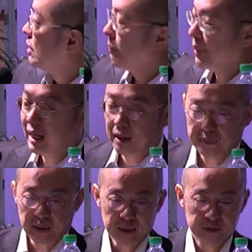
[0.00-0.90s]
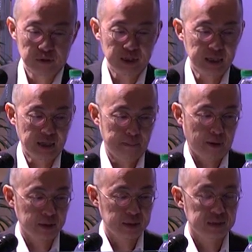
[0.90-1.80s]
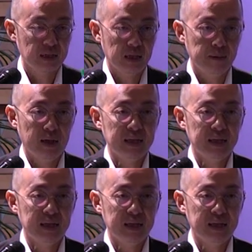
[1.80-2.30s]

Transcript: the pickup is really in Americas and EMEA.